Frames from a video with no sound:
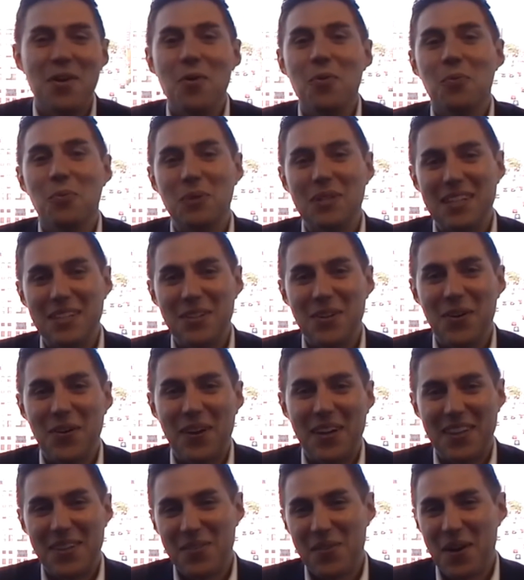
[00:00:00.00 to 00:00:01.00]
We did
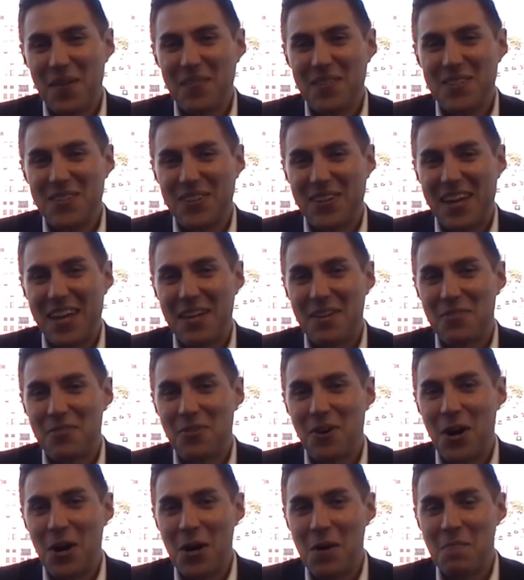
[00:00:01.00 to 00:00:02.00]
yoga at the Wegmans Organic
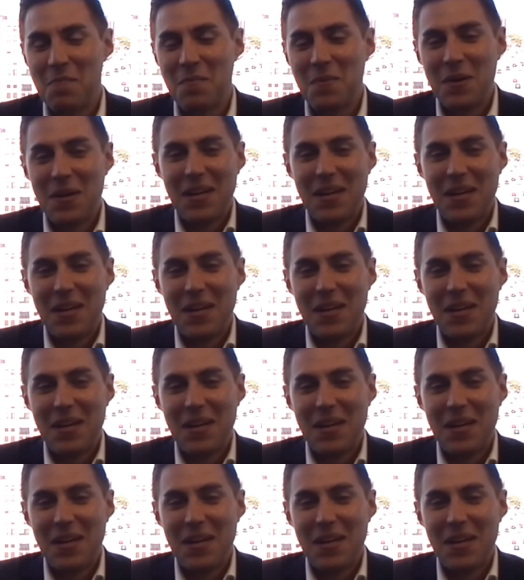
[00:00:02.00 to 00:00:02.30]
Farm.